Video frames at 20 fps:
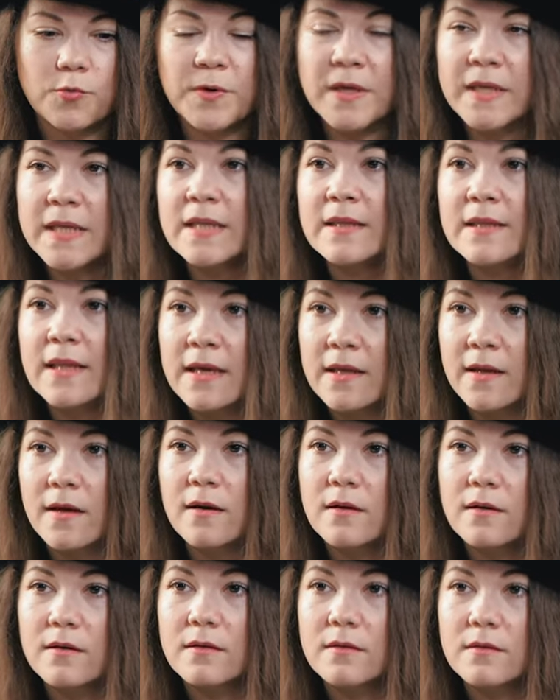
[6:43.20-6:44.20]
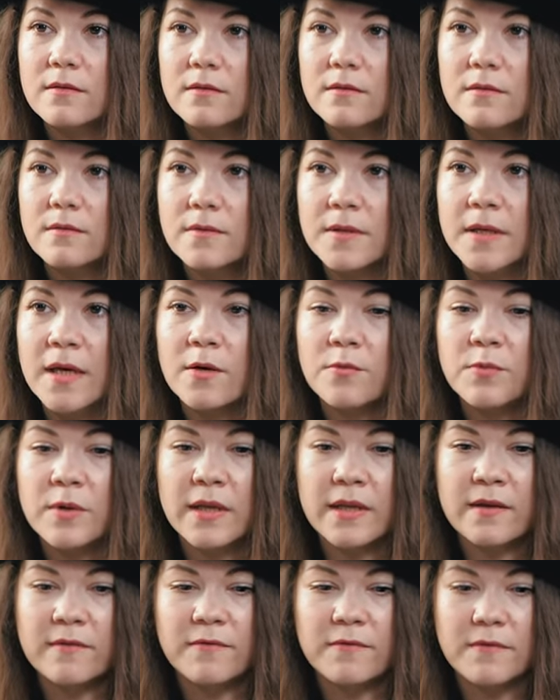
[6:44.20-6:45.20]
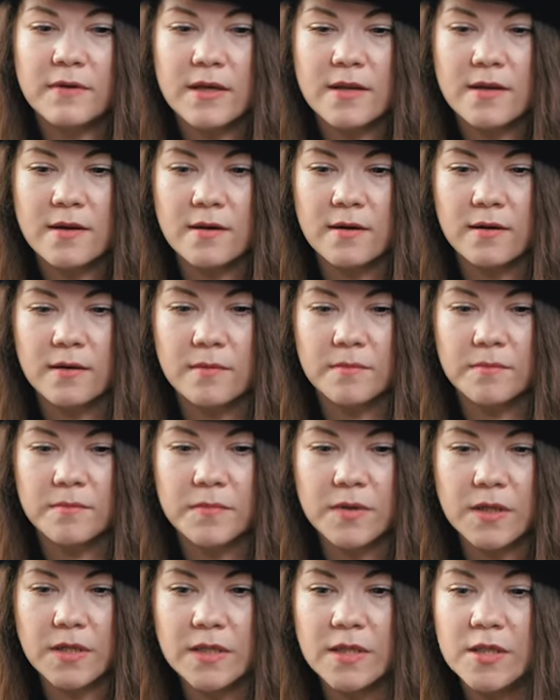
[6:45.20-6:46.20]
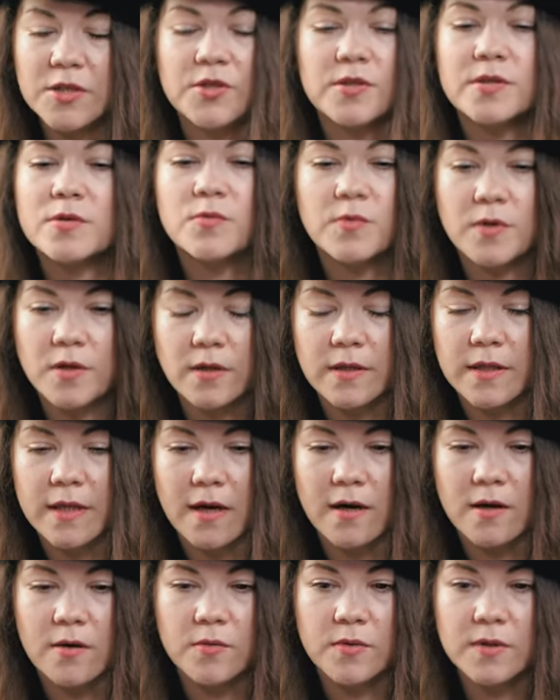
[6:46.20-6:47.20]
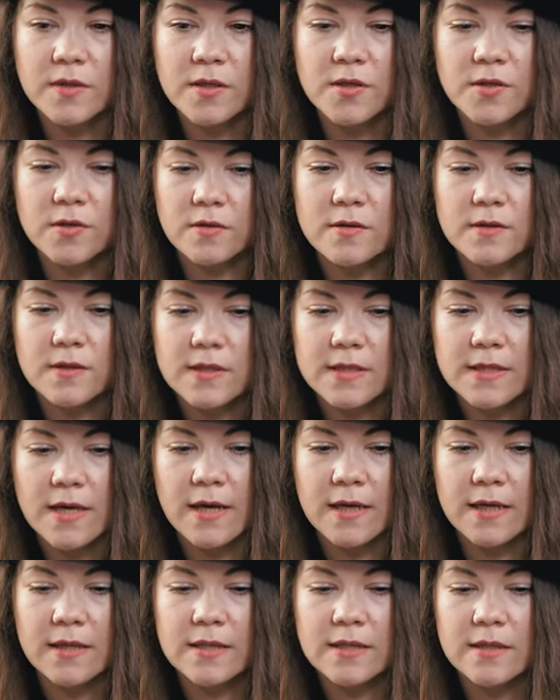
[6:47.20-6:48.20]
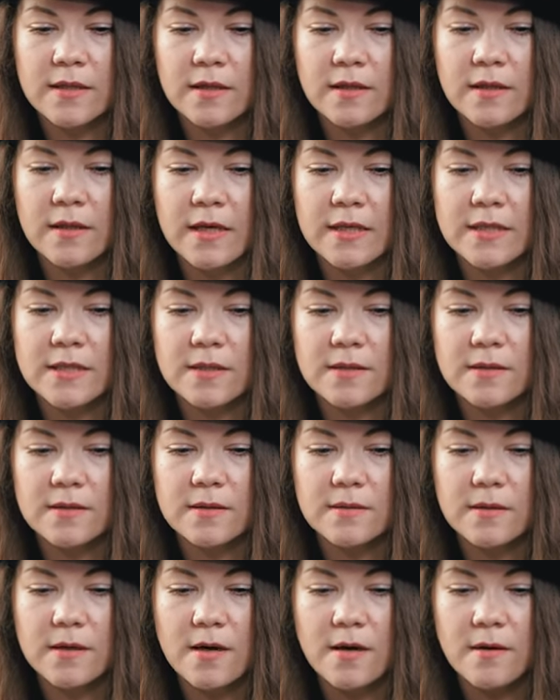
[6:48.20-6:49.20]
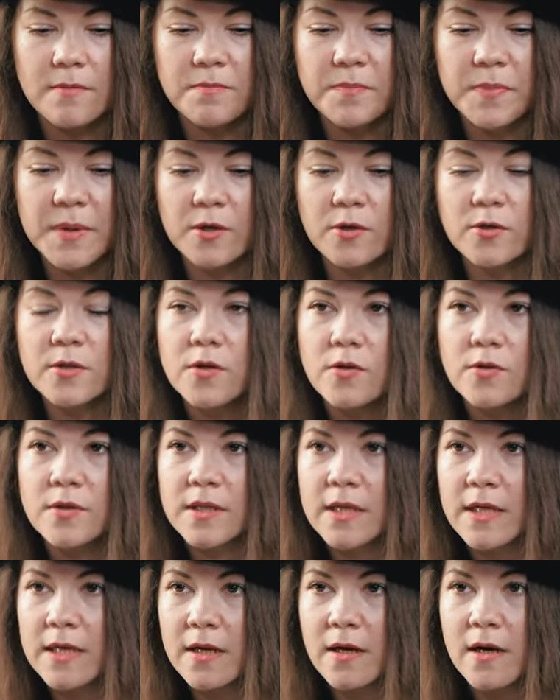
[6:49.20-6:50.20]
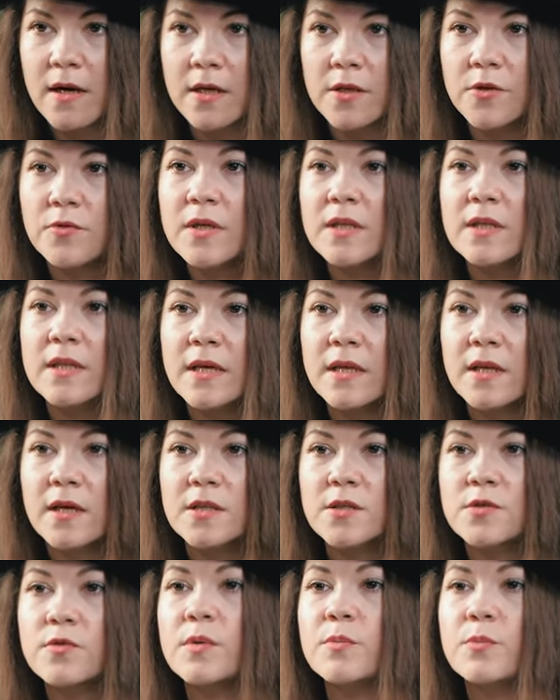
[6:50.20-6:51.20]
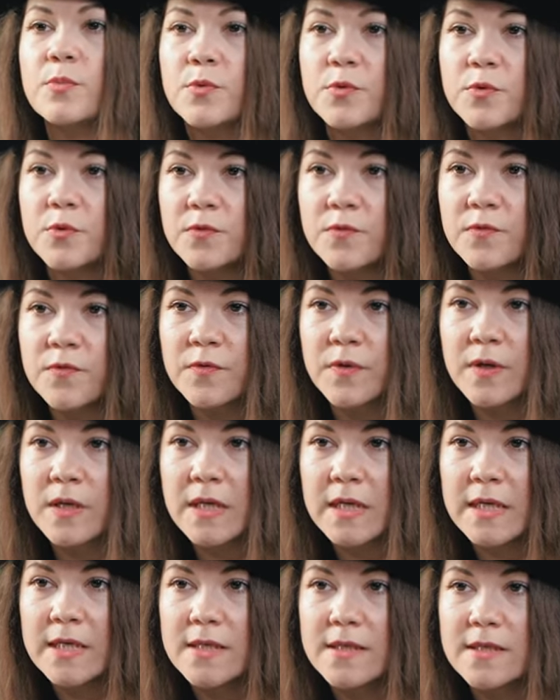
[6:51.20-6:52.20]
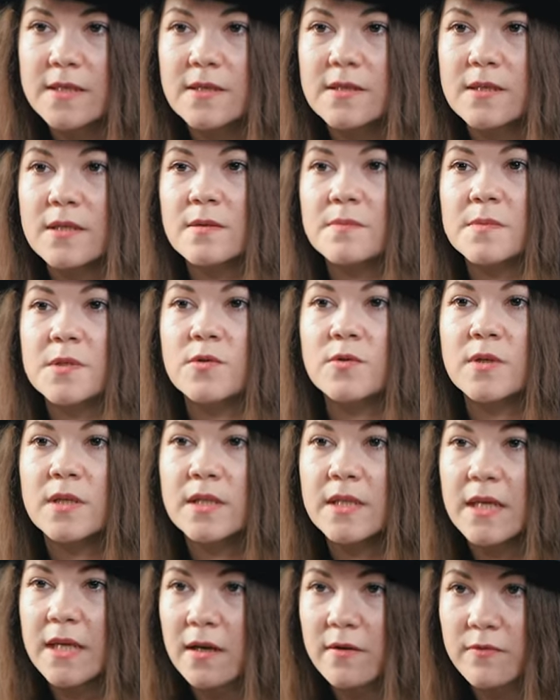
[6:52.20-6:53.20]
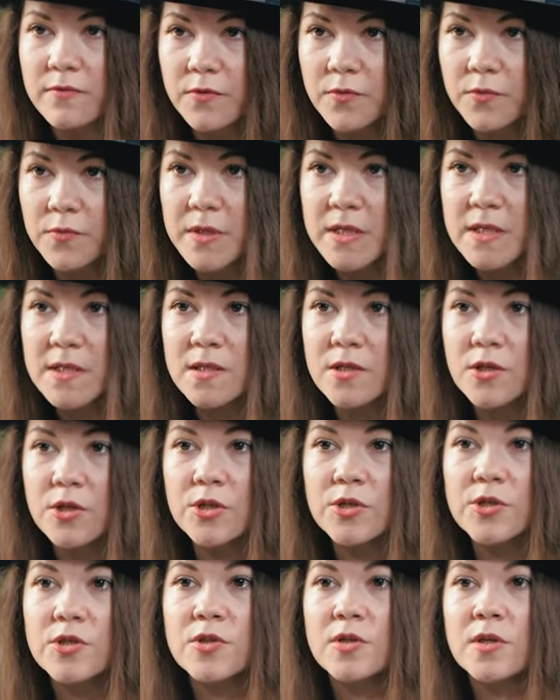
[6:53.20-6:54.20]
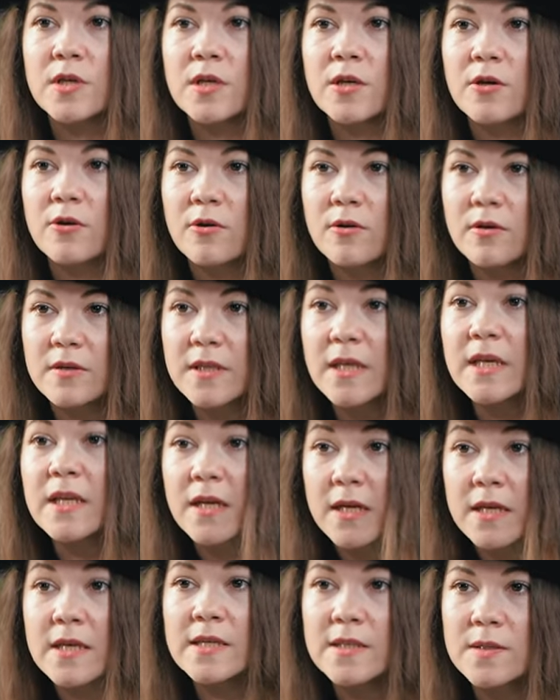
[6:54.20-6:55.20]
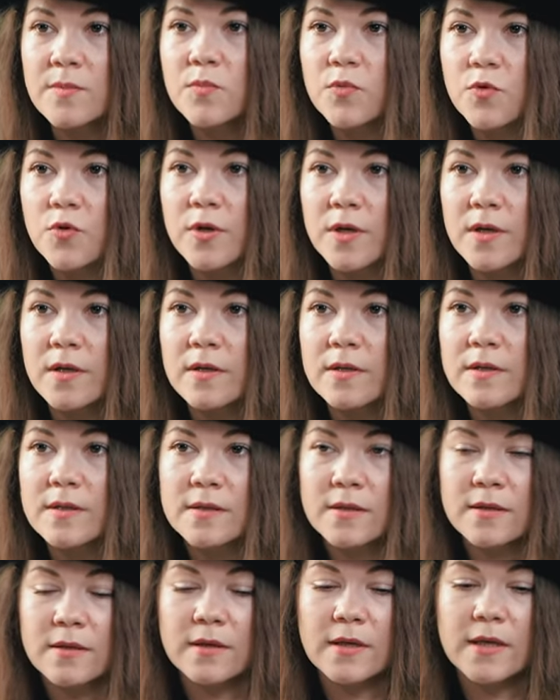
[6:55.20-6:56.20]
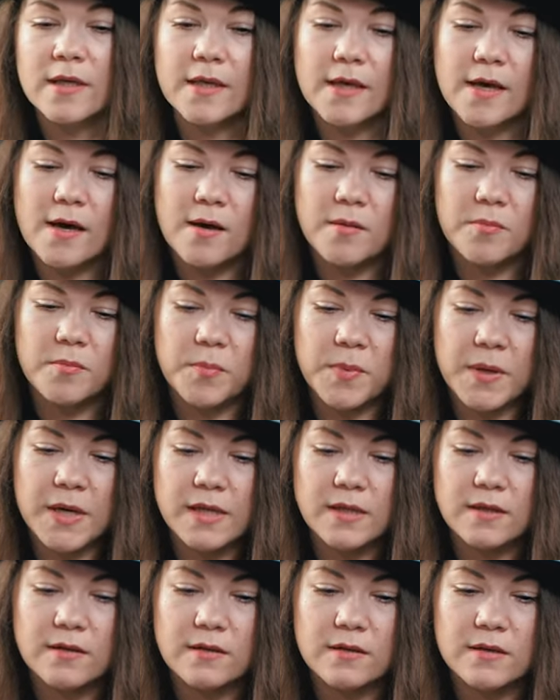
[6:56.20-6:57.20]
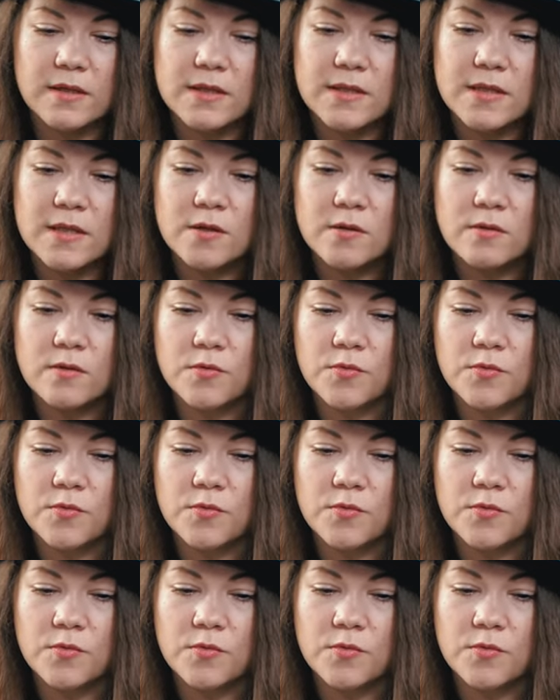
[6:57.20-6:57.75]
we need data. Yeah, we live in a, a digital world now, a digital society that's uh, built on data. You need data to improve systems, you need data for research. Data is important, yeah, but does it